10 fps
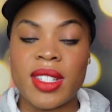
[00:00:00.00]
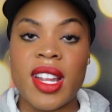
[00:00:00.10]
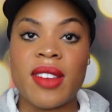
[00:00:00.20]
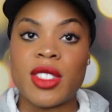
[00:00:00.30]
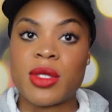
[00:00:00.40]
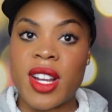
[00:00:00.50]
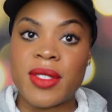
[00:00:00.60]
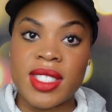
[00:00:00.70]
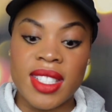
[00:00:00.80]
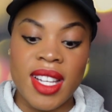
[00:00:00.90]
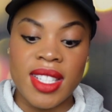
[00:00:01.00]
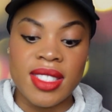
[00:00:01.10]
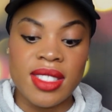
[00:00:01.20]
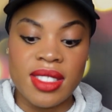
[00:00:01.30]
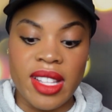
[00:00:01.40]
They have the travel
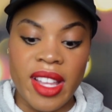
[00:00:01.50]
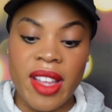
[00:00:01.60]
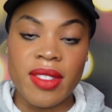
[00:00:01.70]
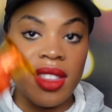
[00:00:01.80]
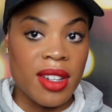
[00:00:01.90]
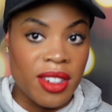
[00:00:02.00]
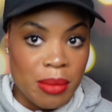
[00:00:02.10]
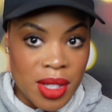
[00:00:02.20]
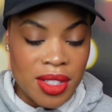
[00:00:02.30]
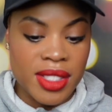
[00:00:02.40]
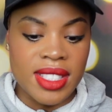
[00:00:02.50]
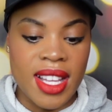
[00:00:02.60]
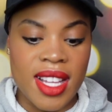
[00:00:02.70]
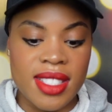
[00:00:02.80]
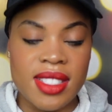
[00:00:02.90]
sizes, they have the 30 meal
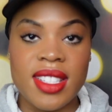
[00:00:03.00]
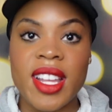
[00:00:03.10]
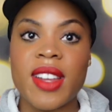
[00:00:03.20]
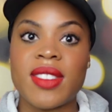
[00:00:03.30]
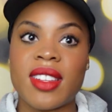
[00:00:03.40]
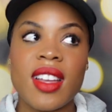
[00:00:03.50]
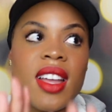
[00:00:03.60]
sizes, they have the